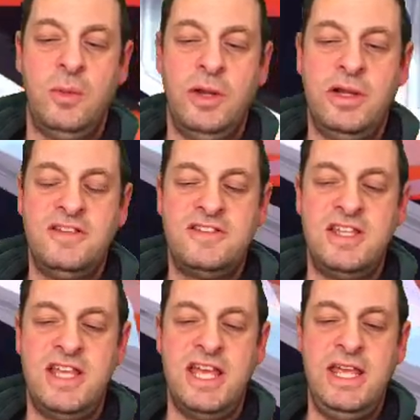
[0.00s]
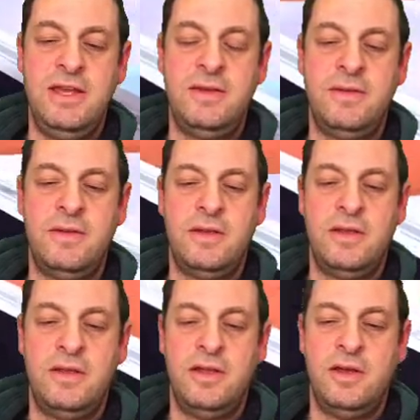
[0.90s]
we're gonna see
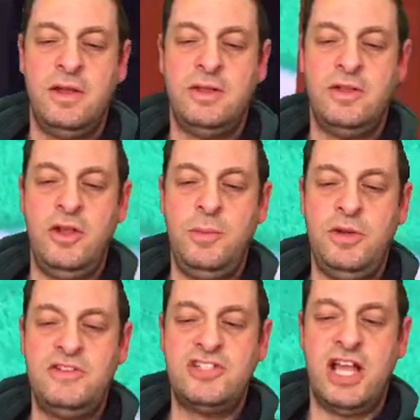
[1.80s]
and nobody's